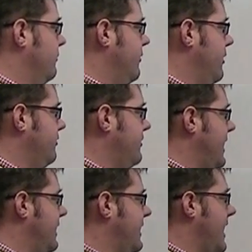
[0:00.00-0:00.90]
first
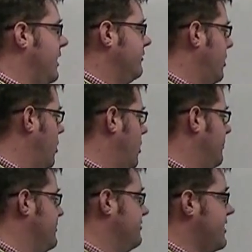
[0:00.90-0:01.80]
take account
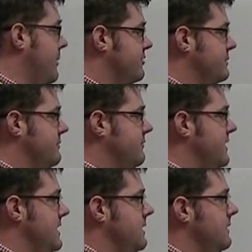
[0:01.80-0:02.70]
of the establishment
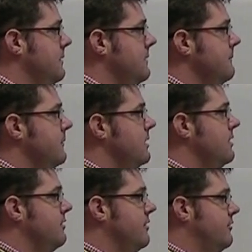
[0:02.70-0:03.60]
fee
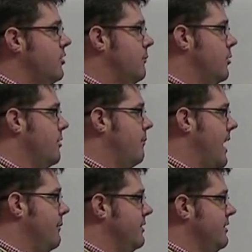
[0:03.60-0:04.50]
to determine what the
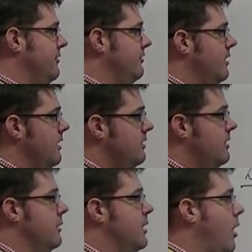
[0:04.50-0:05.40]
payment is. Then we